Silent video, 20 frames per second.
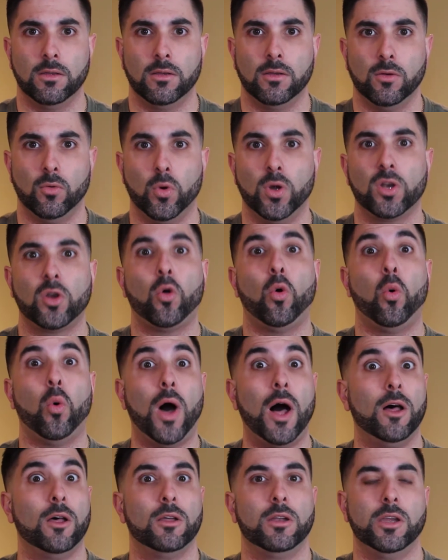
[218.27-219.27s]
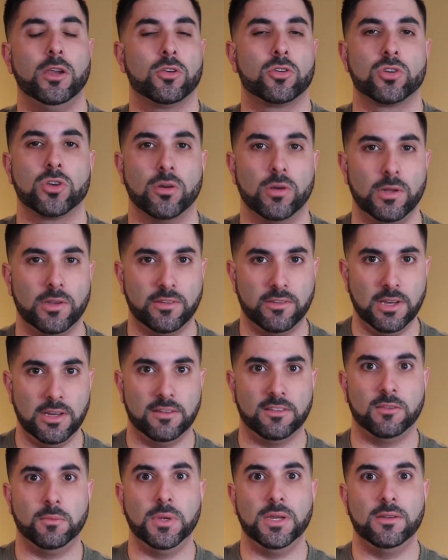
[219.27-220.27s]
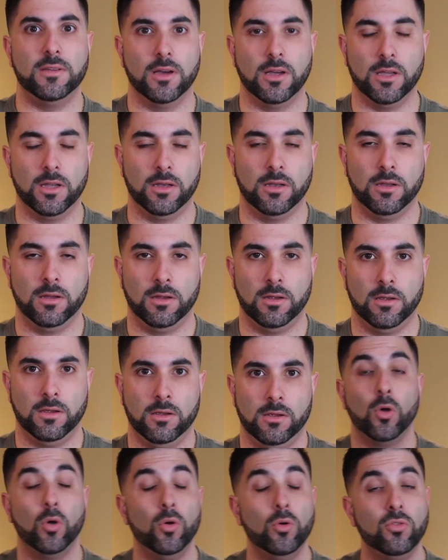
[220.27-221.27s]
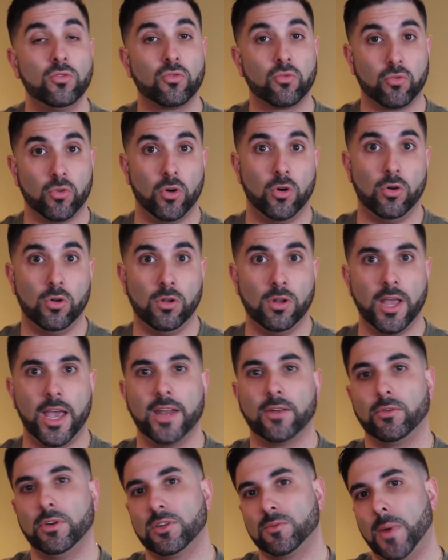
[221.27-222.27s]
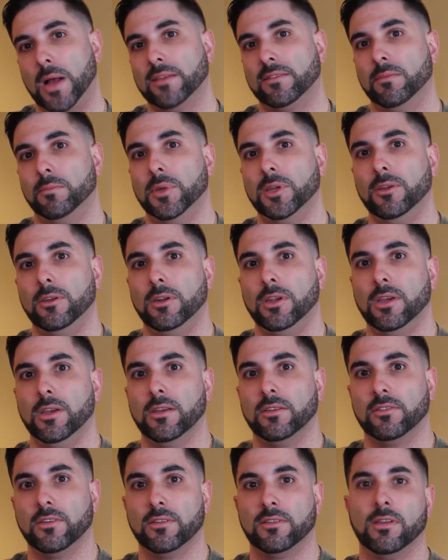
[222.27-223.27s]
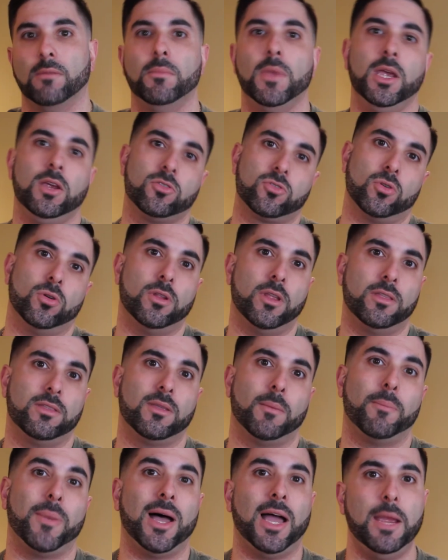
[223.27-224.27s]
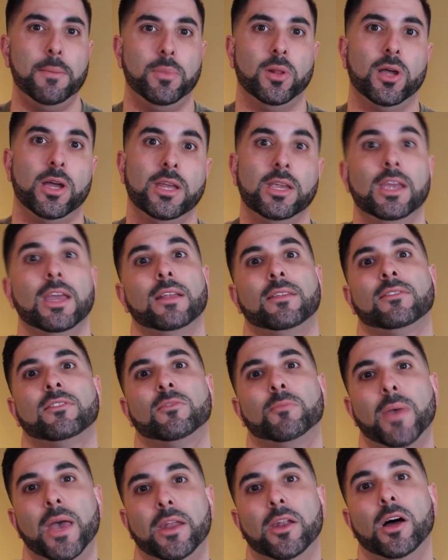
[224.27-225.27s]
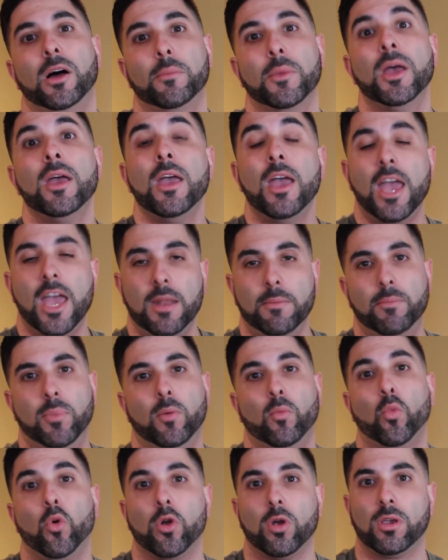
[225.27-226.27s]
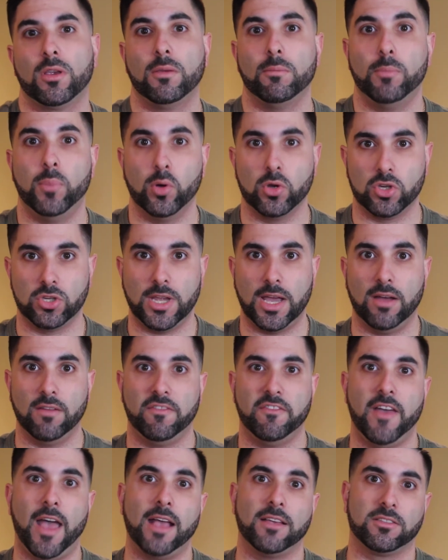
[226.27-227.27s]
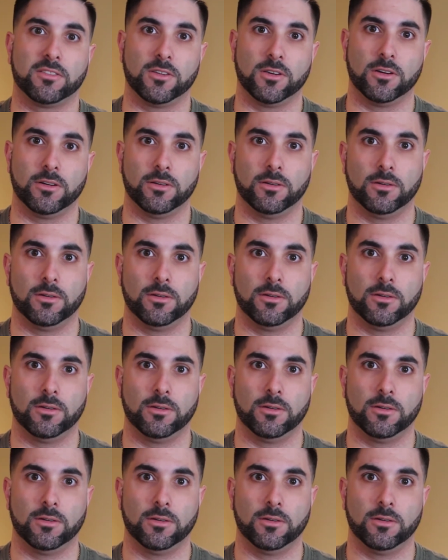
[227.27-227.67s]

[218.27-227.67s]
What quality assurance needs to be done? Whose role and responsibility is it to make sure that the pipeline gets sped up and work pushed out faster?